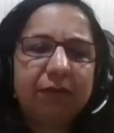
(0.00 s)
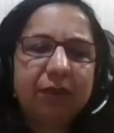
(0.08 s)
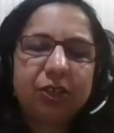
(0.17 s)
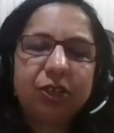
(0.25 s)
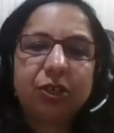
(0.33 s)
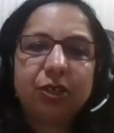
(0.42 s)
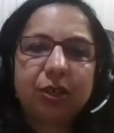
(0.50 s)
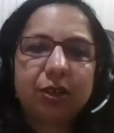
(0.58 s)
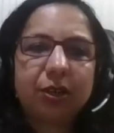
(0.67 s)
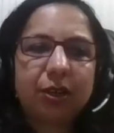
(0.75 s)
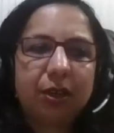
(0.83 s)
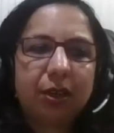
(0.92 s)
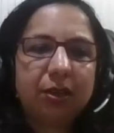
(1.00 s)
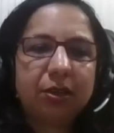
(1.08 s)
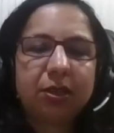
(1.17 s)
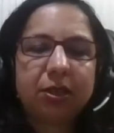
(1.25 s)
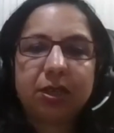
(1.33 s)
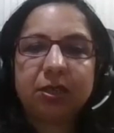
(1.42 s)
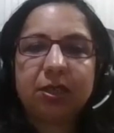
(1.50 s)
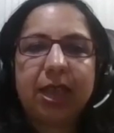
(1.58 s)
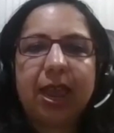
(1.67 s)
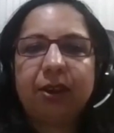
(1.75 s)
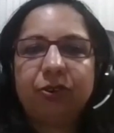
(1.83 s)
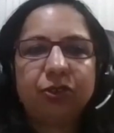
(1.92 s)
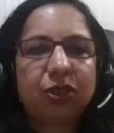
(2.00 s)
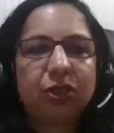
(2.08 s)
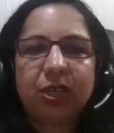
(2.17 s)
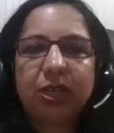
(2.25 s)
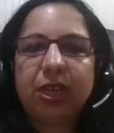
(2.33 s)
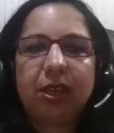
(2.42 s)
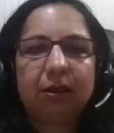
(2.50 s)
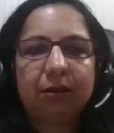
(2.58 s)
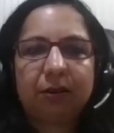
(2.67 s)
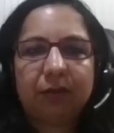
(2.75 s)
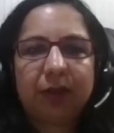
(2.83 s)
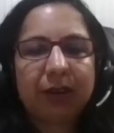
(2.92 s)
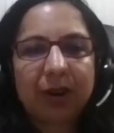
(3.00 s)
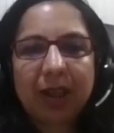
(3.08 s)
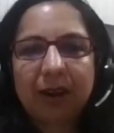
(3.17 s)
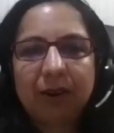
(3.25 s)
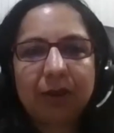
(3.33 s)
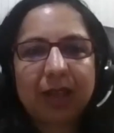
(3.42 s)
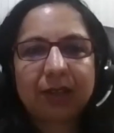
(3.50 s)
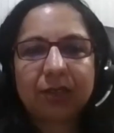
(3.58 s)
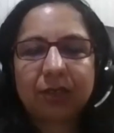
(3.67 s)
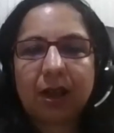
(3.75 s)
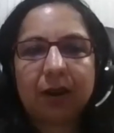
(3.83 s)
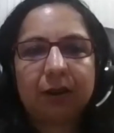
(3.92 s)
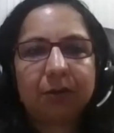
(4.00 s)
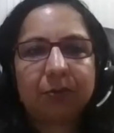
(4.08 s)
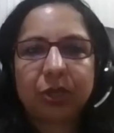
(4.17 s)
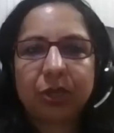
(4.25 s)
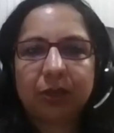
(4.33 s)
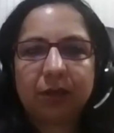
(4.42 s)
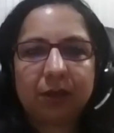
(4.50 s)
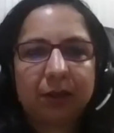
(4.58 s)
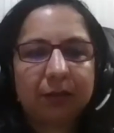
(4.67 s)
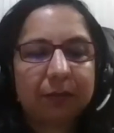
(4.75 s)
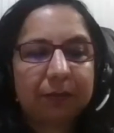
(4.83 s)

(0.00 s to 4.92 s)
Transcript: which is there to see, when I look at startups here.